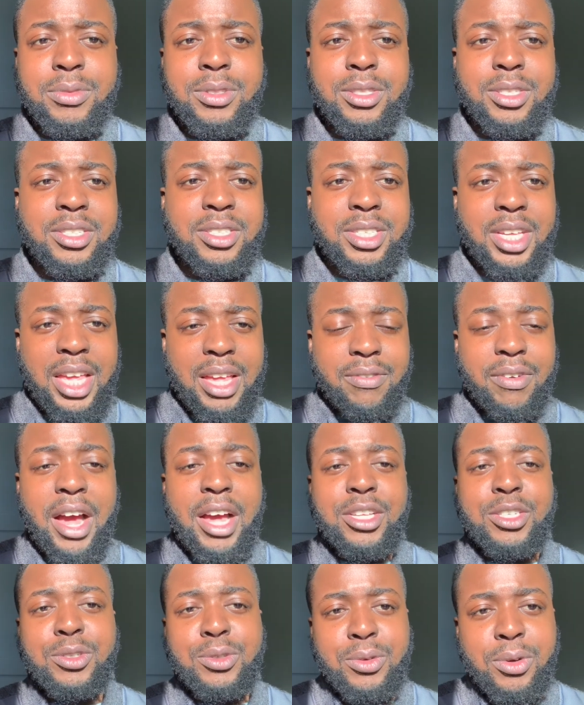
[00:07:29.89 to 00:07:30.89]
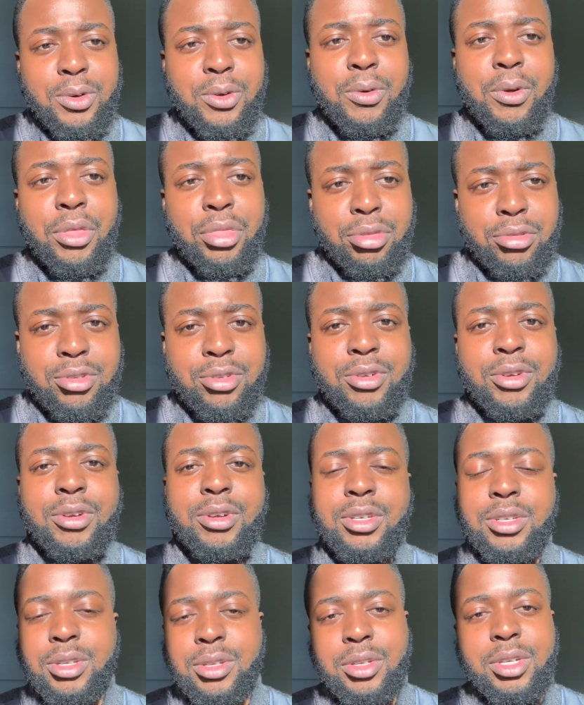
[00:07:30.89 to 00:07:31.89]
to save as you are going through your
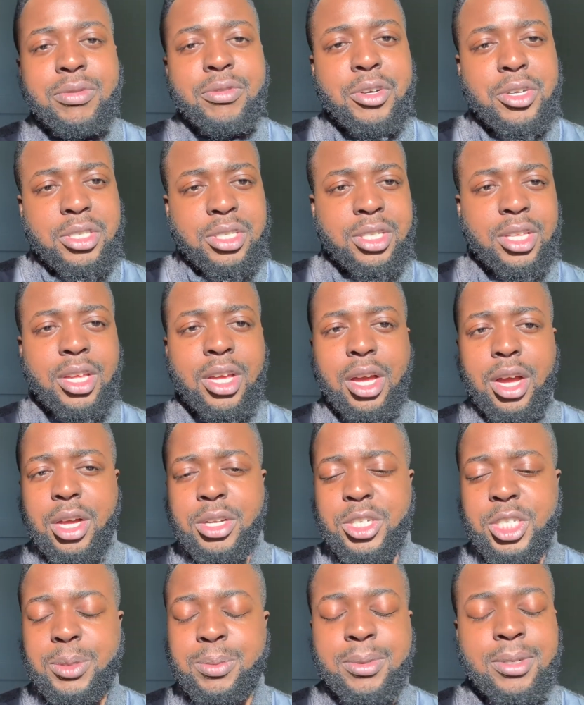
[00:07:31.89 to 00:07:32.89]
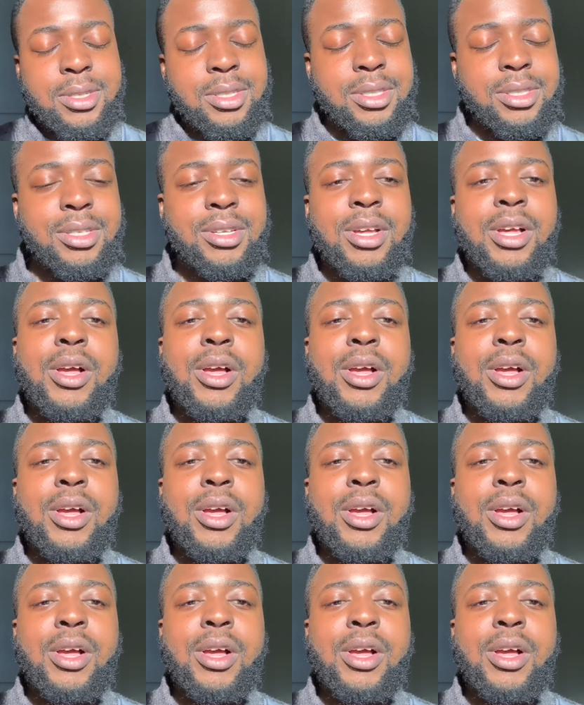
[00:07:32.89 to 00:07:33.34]
university college experience